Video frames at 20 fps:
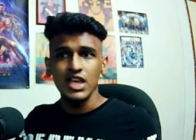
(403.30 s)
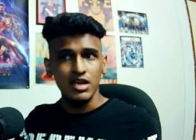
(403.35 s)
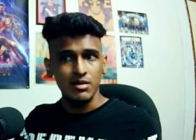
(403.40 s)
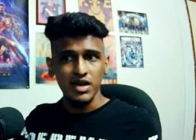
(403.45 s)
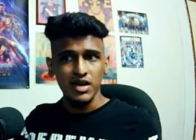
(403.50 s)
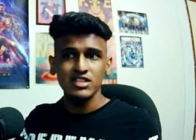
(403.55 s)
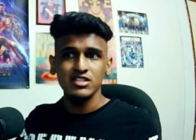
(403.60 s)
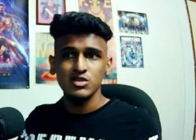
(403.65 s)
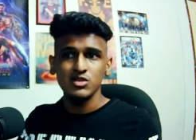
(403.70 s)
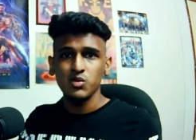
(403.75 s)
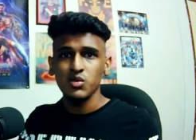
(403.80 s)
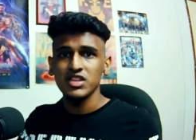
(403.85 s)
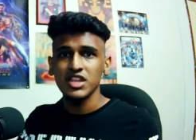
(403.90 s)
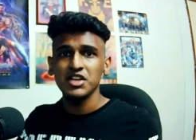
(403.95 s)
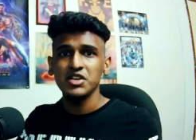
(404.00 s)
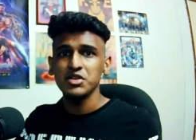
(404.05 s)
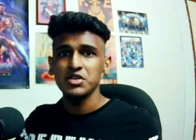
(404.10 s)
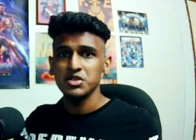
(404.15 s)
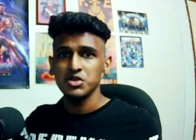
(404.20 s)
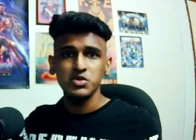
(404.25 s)
Imagine what
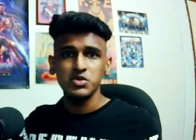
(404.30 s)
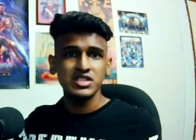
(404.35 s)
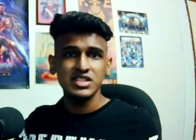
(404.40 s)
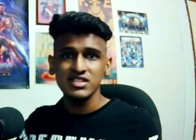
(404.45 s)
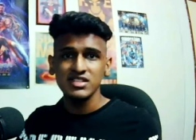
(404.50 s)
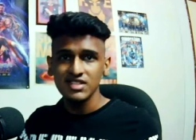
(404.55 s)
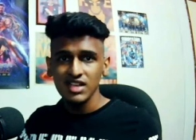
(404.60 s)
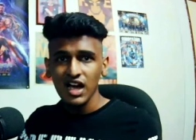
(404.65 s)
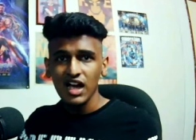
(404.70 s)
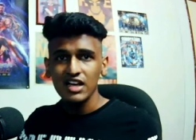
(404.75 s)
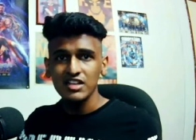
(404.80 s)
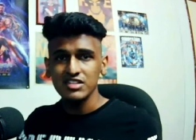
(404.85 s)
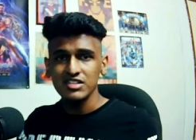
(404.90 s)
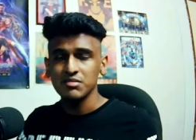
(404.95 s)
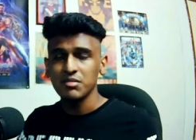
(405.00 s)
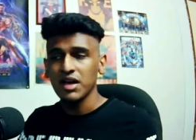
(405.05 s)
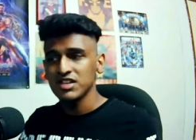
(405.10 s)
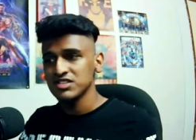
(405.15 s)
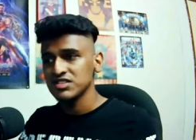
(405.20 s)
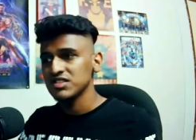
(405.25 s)
they could do with these guys.
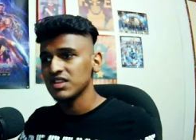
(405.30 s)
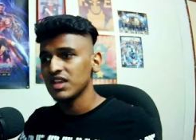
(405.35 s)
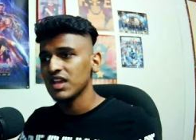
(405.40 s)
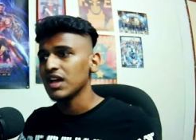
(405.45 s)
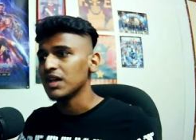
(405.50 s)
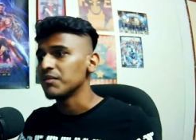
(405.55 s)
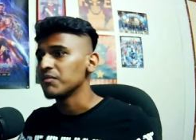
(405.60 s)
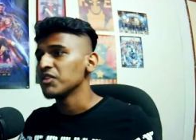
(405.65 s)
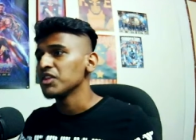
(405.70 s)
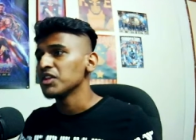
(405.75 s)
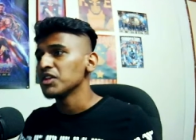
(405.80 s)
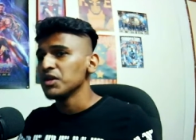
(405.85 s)
Imagine that.